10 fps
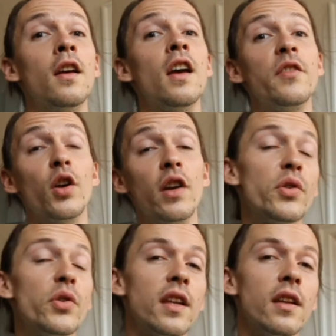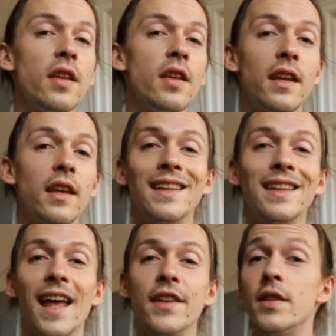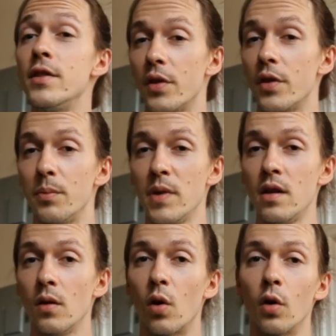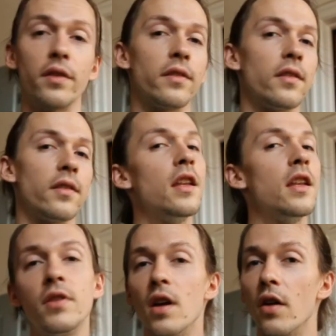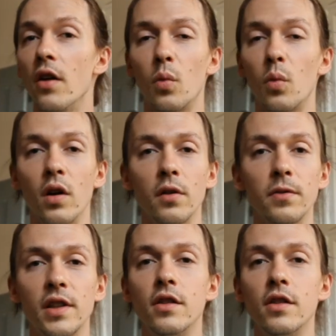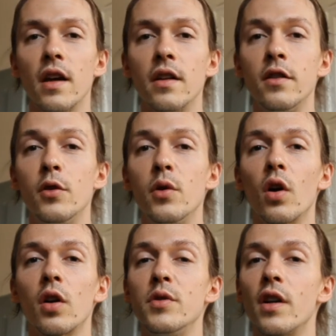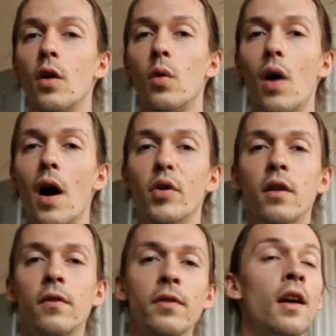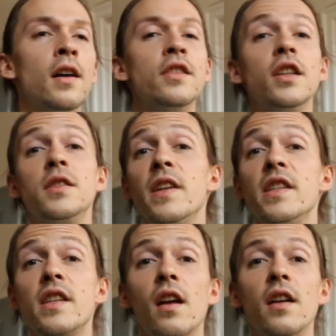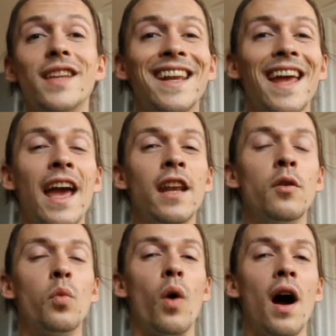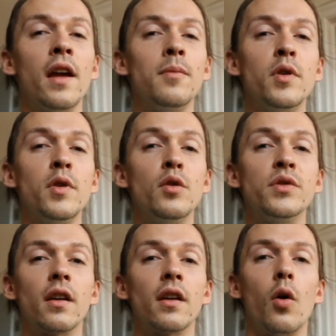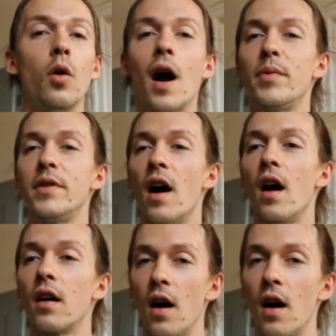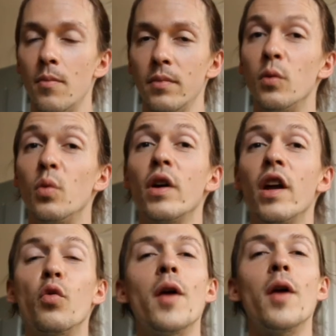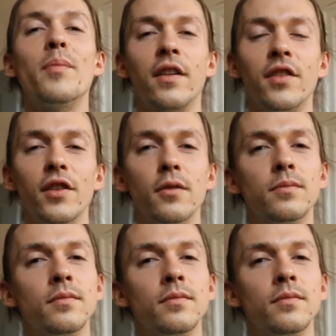If you're interested in taking lessons with me or with any of the other wonderful teachers at New York Music Cooperative, just visit us at nymusiccoop.com and we'll get right back to you.